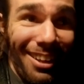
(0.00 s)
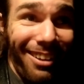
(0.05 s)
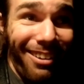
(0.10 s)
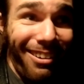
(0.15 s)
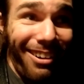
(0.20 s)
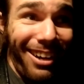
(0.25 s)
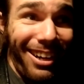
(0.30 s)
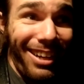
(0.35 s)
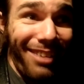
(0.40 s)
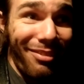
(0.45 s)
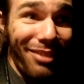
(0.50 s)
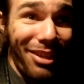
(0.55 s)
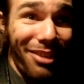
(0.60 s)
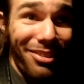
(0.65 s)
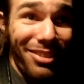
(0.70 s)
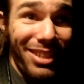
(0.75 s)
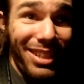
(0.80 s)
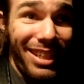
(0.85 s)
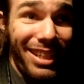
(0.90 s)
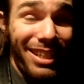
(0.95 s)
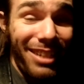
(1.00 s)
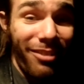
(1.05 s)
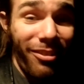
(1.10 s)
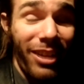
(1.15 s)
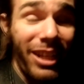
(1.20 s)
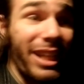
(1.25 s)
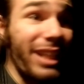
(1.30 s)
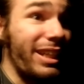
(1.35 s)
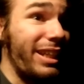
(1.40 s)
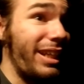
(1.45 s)
All right, let me go see
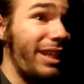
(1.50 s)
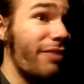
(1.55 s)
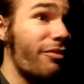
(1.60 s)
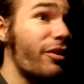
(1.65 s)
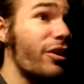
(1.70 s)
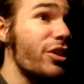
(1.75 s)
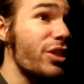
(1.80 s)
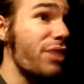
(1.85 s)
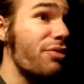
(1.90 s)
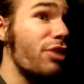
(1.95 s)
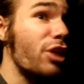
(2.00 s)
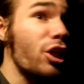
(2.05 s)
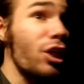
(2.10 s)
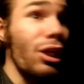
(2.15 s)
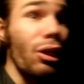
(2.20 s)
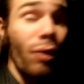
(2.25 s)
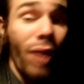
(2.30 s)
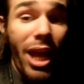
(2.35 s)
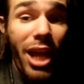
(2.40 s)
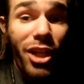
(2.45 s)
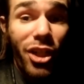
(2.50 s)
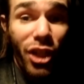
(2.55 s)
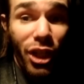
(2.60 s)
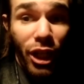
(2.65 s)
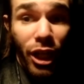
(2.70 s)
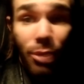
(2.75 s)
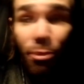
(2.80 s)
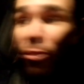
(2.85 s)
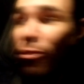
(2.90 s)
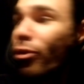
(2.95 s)
if there's even a good location
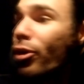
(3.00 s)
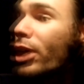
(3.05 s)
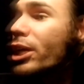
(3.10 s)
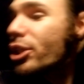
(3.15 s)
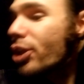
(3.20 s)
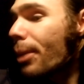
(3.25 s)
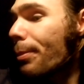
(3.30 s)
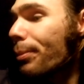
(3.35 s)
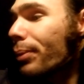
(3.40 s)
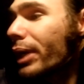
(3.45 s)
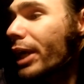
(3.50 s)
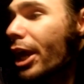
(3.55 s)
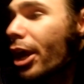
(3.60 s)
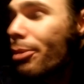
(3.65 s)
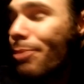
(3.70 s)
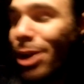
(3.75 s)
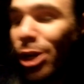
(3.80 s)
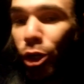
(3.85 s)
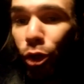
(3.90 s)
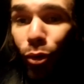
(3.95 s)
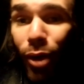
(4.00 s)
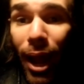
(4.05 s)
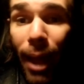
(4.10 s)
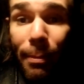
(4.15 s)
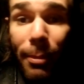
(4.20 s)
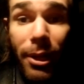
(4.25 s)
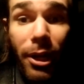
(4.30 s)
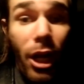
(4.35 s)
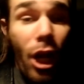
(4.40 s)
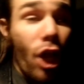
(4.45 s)
here before I start bringing all my crap.